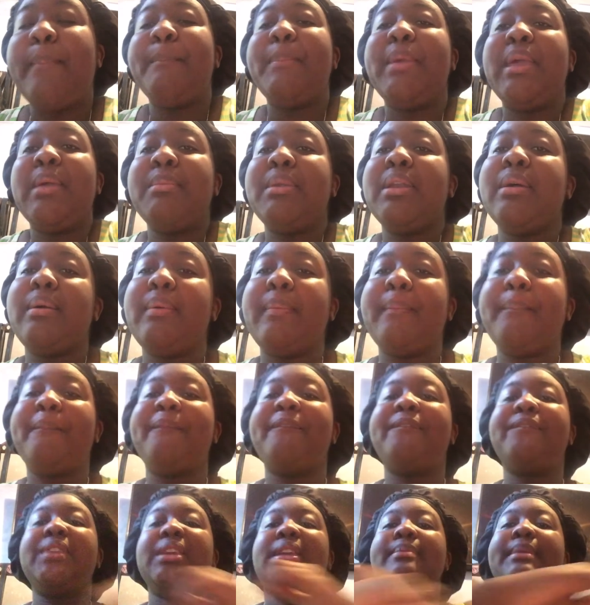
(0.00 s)
maybe the
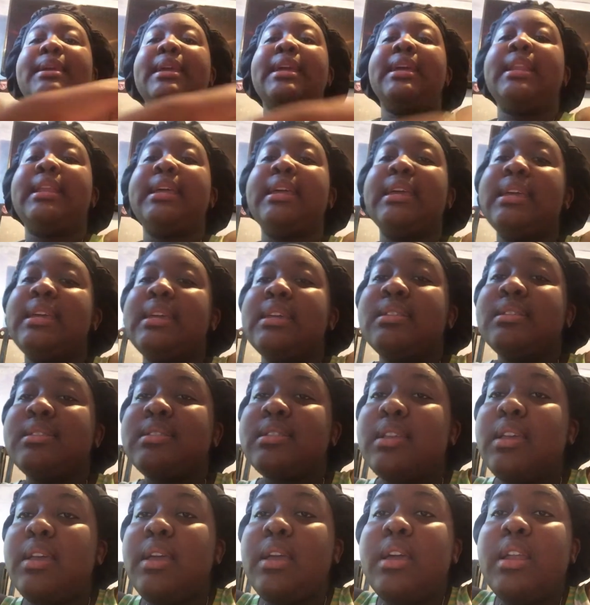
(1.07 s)
female is
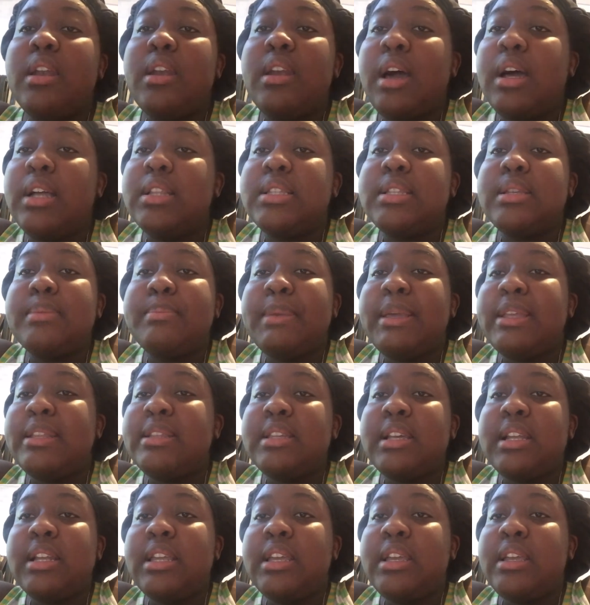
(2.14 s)
not
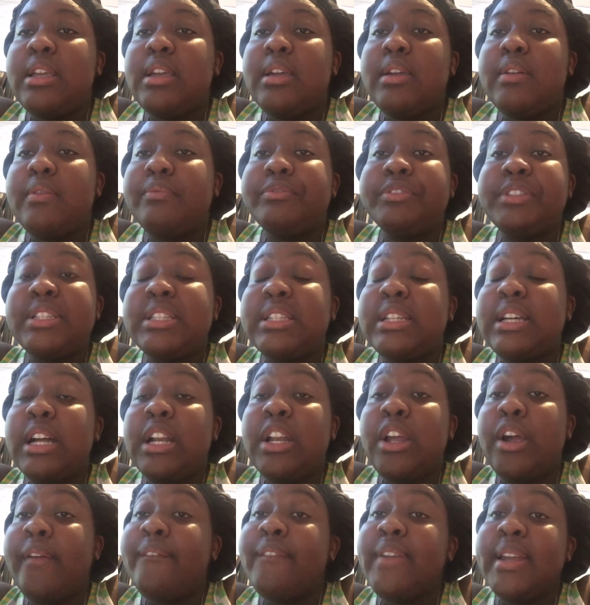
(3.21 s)
mentally, physically,
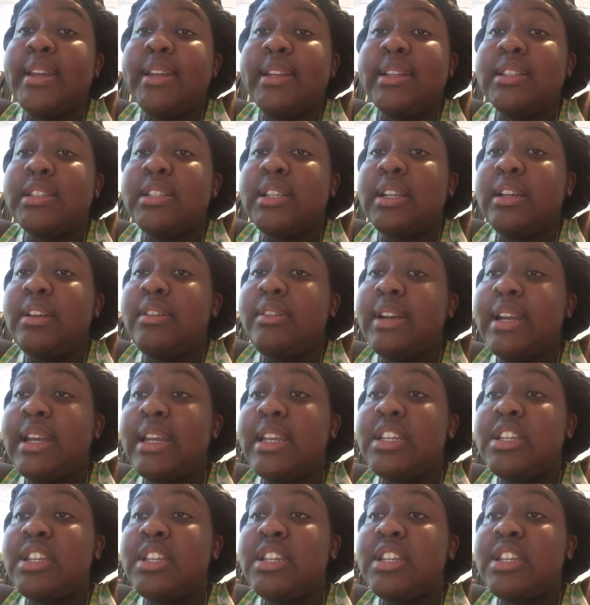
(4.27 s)
or financially ready.